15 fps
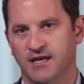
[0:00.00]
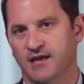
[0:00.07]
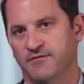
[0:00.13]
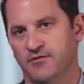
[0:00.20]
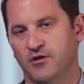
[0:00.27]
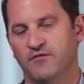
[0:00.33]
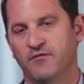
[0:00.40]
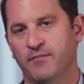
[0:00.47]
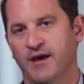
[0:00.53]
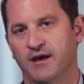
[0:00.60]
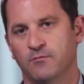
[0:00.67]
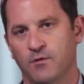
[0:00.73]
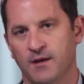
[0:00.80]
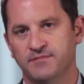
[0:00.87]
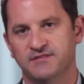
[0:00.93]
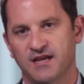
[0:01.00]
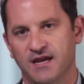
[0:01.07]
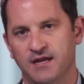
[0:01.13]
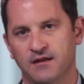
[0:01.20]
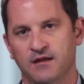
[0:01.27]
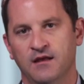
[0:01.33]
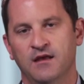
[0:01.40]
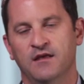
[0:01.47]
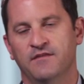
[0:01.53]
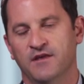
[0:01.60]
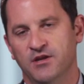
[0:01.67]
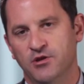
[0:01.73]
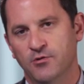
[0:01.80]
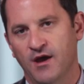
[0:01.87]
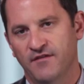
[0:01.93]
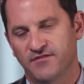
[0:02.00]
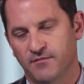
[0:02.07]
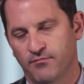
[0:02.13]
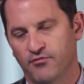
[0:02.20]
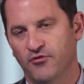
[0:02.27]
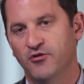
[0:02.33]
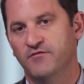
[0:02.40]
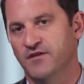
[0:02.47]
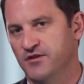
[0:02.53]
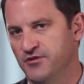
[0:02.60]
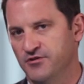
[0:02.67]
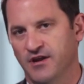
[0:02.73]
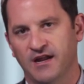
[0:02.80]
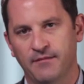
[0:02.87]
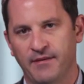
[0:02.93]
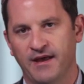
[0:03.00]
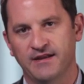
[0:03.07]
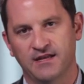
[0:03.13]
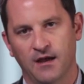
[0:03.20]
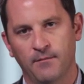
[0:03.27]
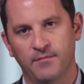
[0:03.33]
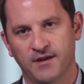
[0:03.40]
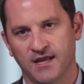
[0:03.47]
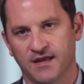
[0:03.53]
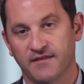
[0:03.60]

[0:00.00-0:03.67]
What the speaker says: If you have a bad website, then you have to prove that you're not a bad company,